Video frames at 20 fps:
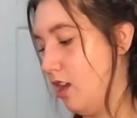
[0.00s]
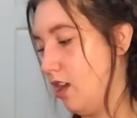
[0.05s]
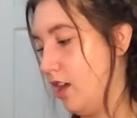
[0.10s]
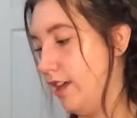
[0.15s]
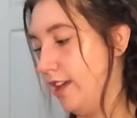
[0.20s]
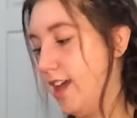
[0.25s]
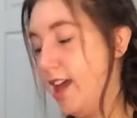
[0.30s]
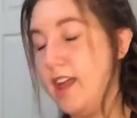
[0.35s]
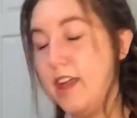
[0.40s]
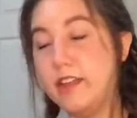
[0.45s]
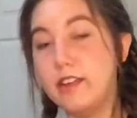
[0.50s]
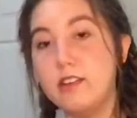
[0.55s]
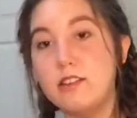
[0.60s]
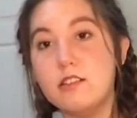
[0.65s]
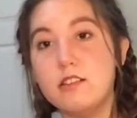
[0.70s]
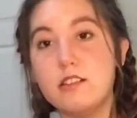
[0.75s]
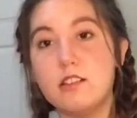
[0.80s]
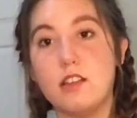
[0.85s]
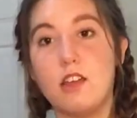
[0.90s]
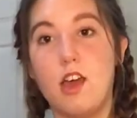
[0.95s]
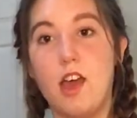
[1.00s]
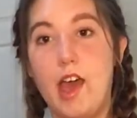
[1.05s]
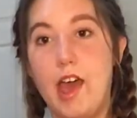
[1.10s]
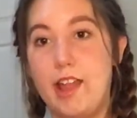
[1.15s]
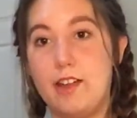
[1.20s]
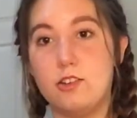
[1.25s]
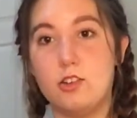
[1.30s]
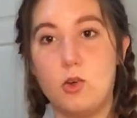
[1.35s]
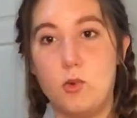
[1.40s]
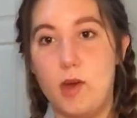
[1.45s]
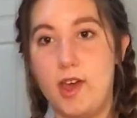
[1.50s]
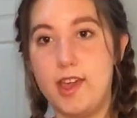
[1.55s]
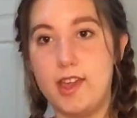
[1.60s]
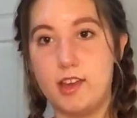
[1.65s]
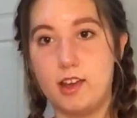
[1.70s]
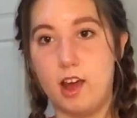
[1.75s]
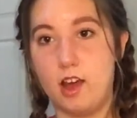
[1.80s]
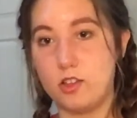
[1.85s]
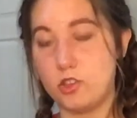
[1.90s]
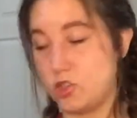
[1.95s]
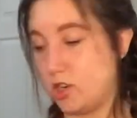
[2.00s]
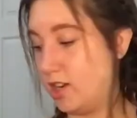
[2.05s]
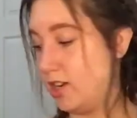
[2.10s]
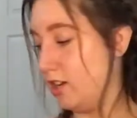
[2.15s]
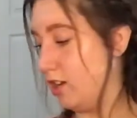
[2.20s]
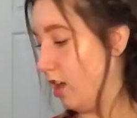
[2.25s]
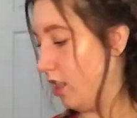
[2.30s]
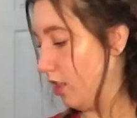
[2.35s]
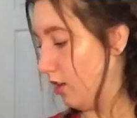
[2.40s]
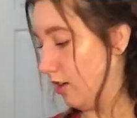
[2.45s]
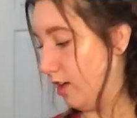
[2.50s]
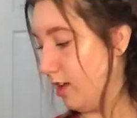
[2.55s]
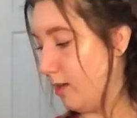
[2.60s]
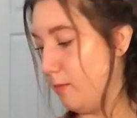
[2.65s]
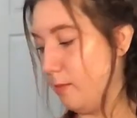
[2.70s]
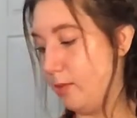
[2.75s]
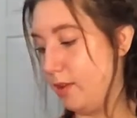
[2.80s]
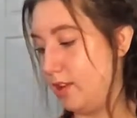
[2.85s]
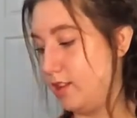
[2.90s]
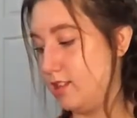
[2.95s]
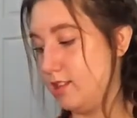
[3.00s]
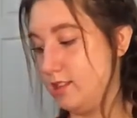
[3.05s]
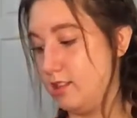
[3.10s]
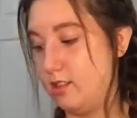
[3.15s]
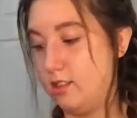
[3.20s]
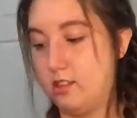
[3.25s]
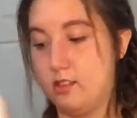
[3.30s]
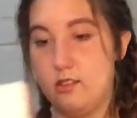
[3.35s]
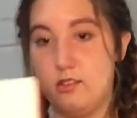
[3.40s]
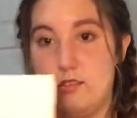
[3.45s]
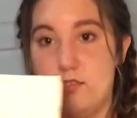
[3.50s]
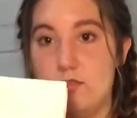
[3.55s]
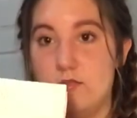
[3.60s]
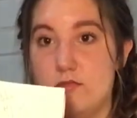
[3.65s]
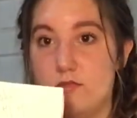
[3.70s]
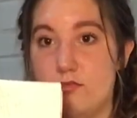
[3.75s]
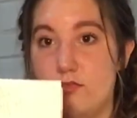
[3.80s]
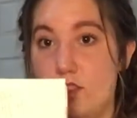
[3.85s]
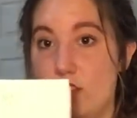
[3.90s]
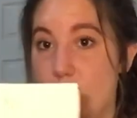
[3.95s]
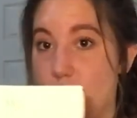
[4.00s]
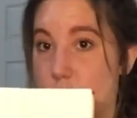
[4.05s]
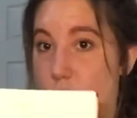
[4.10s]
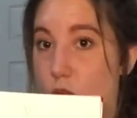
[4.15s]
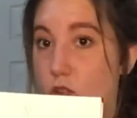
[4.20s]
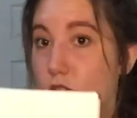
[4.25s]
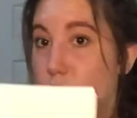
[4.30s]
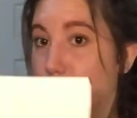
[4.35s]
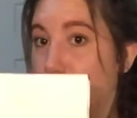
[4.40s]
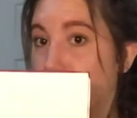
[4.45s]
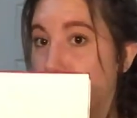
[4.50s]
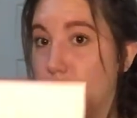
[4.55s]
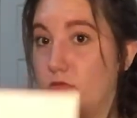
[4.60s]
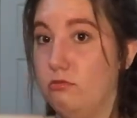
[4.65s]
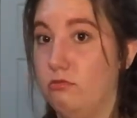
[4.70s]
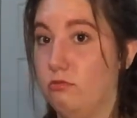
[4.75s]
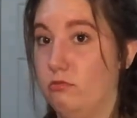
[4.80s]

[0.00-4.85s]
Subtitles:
Again, I don't know why I try to color it, but it's horrible.